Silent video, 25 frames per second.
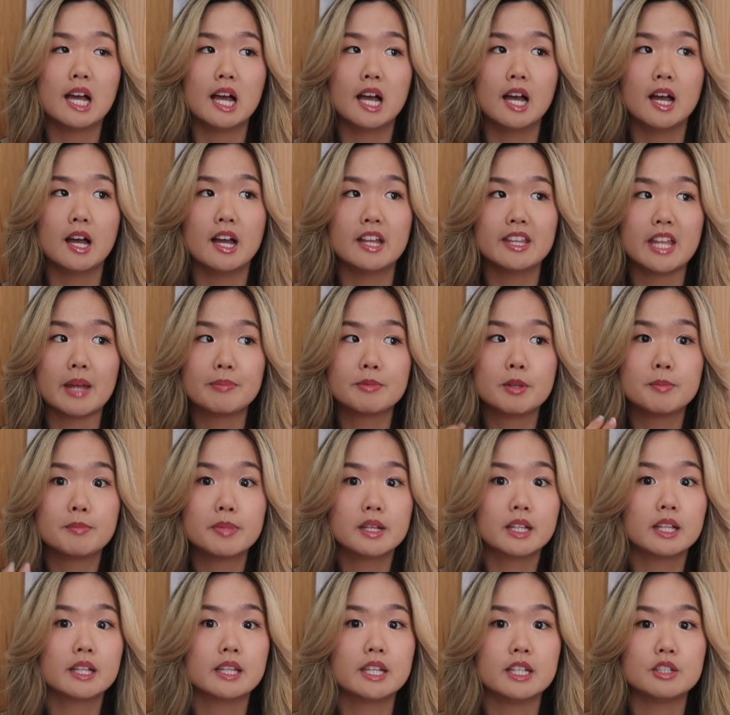
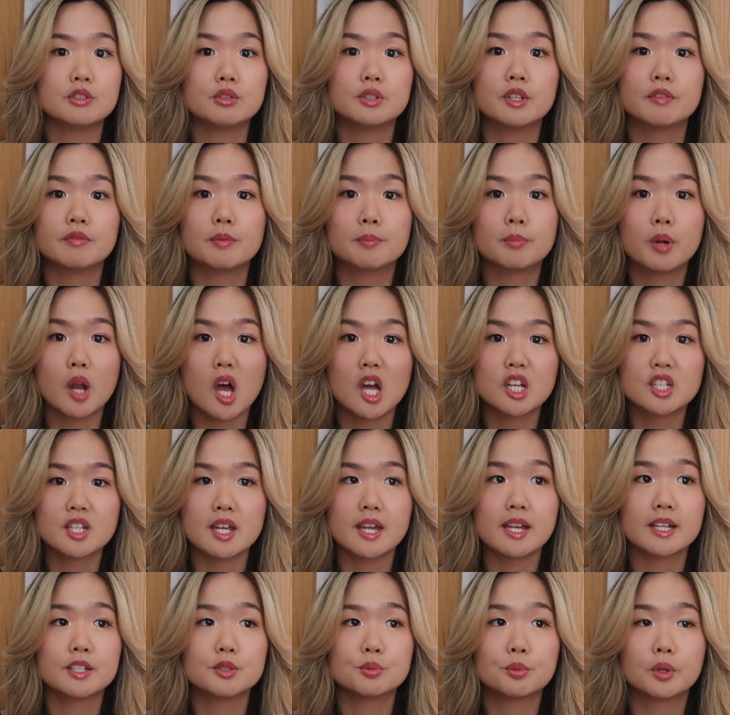adaptability to different
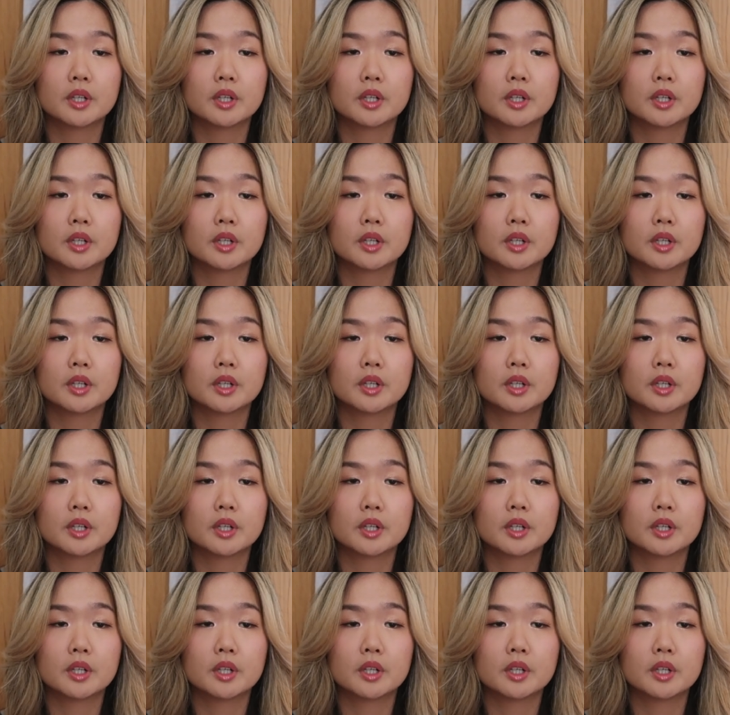projects,